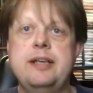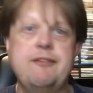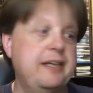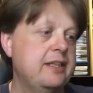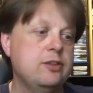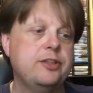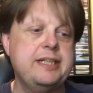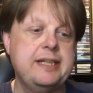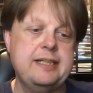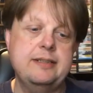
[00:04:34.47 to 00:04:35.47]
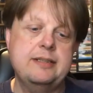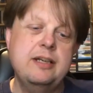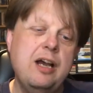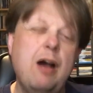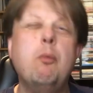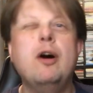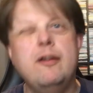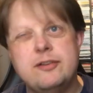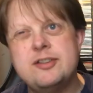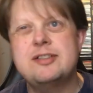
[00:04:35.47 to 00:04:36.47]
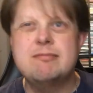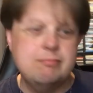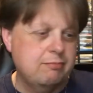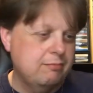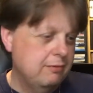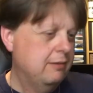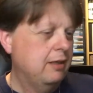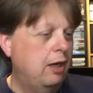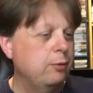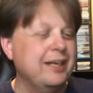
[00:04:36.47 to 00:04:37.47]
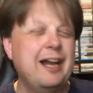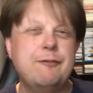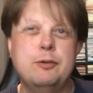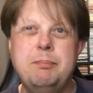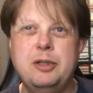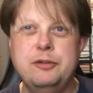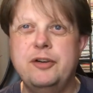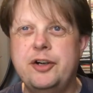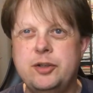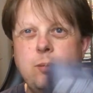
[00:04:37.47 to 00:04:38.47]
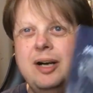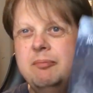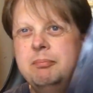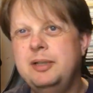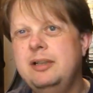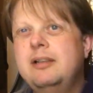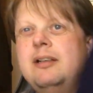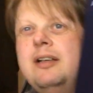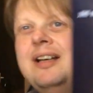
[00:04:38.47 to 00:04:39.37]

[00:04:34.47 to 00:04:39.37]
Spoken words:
Nothing exotic. I was holding out for a blue vinyl one, but